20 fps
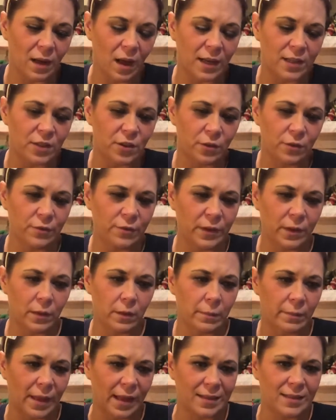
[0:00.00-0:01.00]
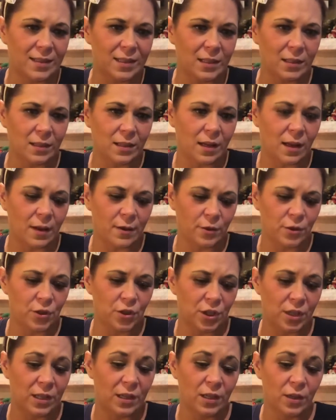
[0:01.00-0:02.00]
I do feel a masculine
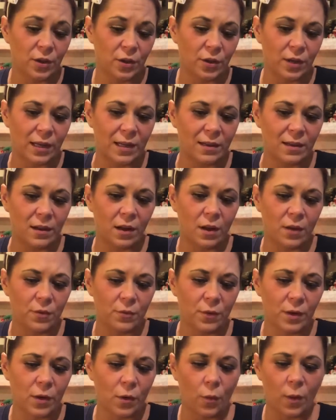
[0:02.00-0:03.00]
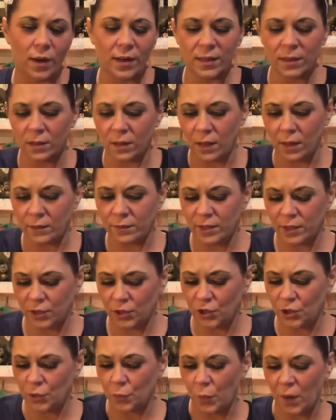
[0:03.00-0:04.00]
energy here in an unrequited love
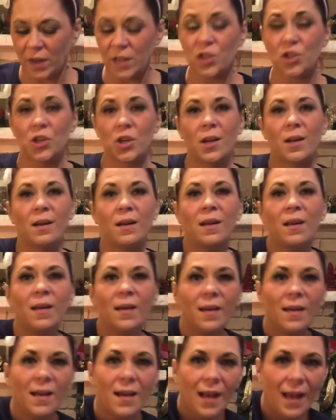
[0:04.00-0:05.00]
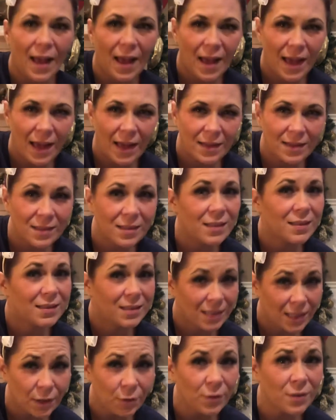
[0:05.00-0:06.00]
situation. And
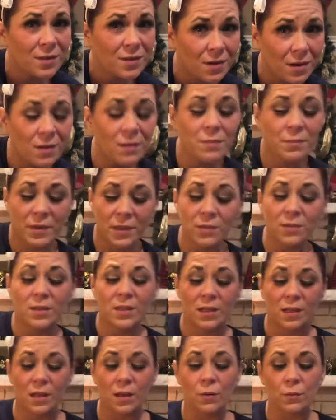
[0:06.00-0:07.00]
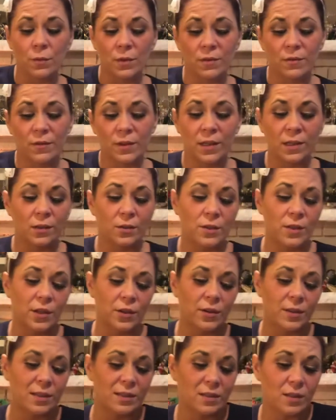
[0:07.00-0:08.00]
secrets are about to get revealed. There
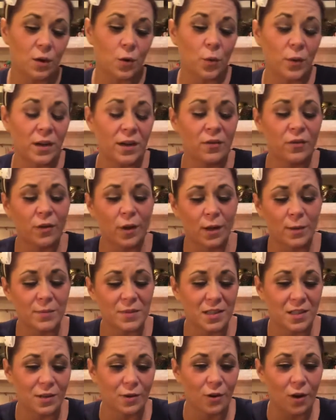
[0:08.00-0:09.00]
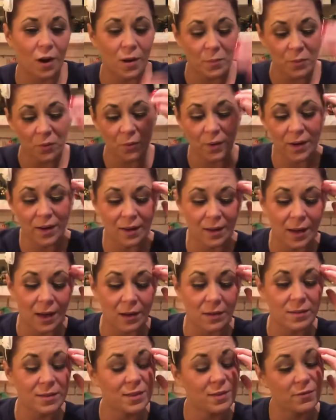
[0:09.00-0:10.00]
is a Queen of Cups here operating out
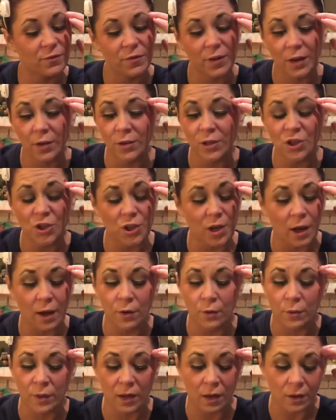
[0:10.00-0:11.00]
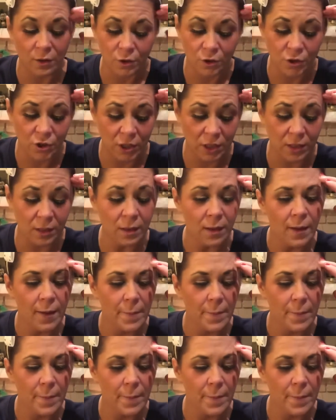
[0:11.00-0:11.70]
of some very shadowy energy.